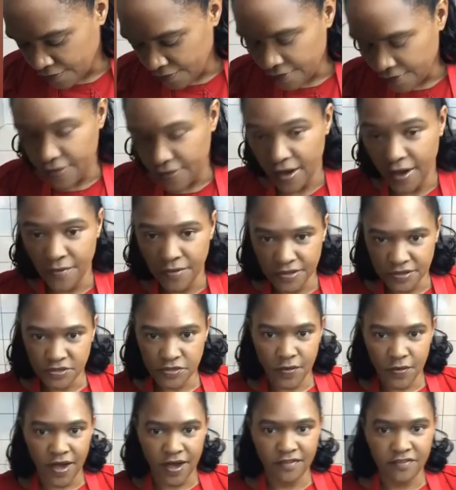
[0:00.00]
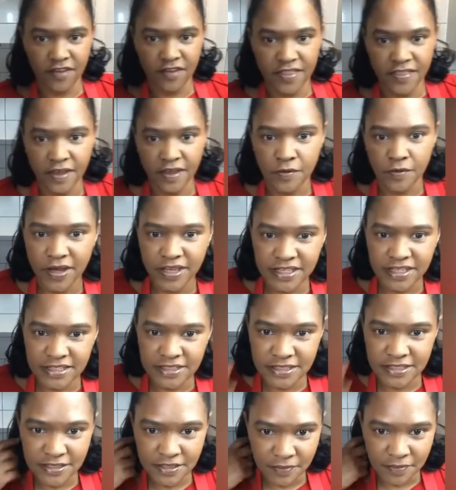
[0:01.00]
That one's I find that quite
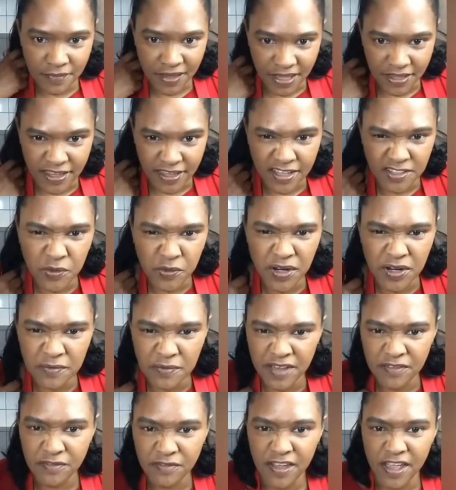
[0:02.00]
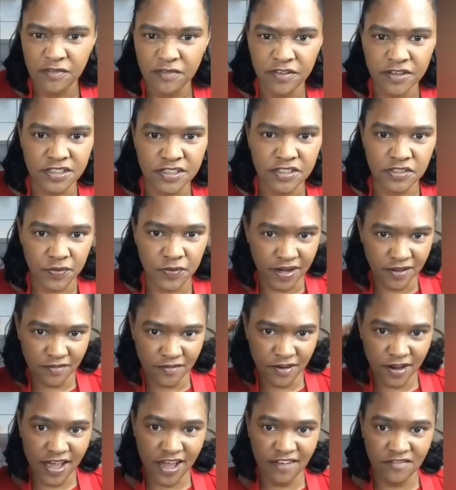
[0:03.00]
easy to make. That's one of my favorites, because whenever
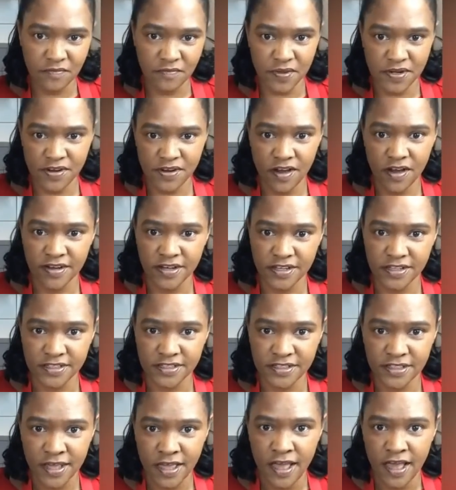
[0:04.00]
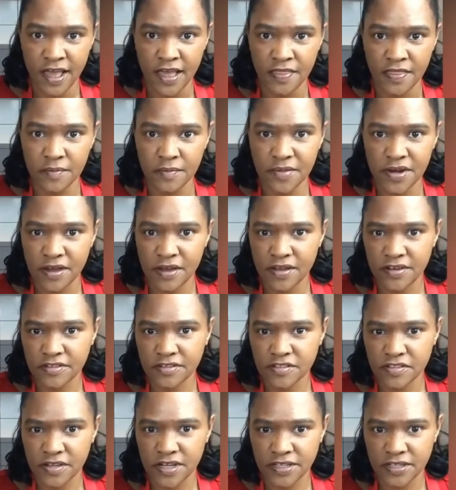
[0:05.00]
I have bananas and the
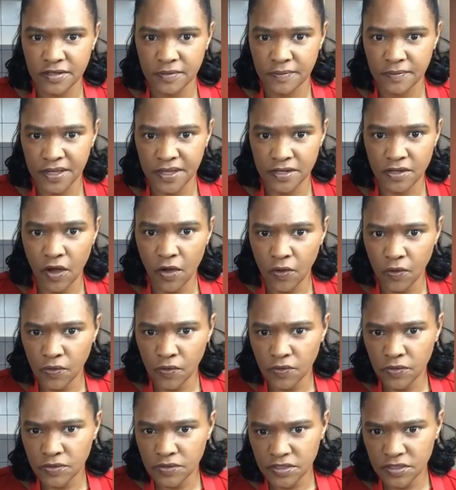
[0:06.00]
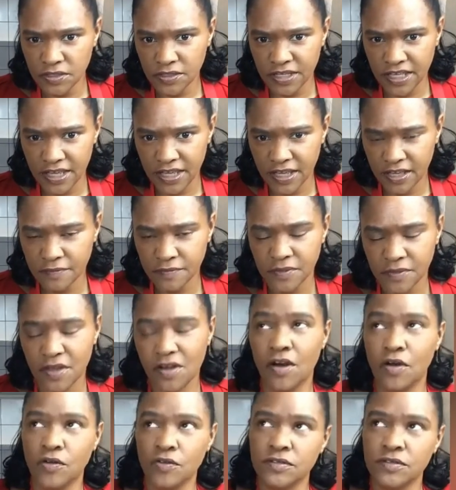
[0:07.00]
bananas are a little bit old looking, not
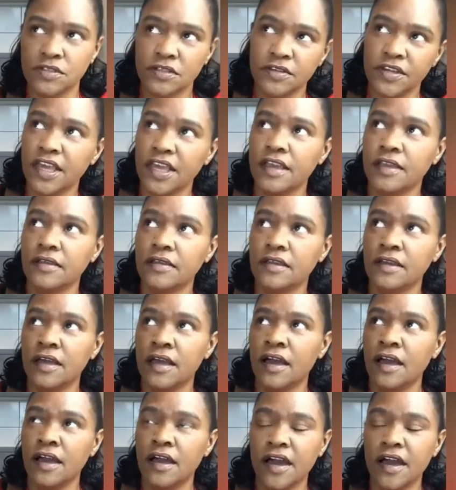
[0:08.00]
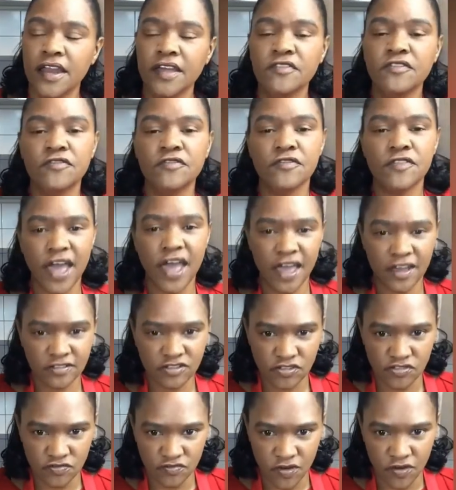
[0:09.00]
old looking, kind of
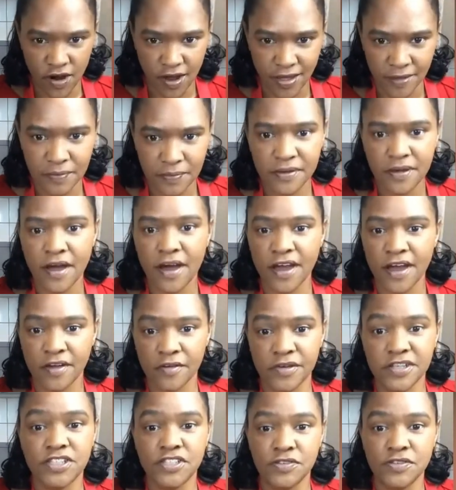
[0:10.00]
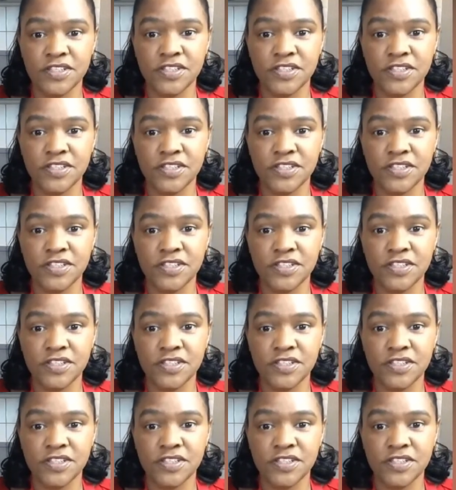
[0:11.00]
extra ripe, I always use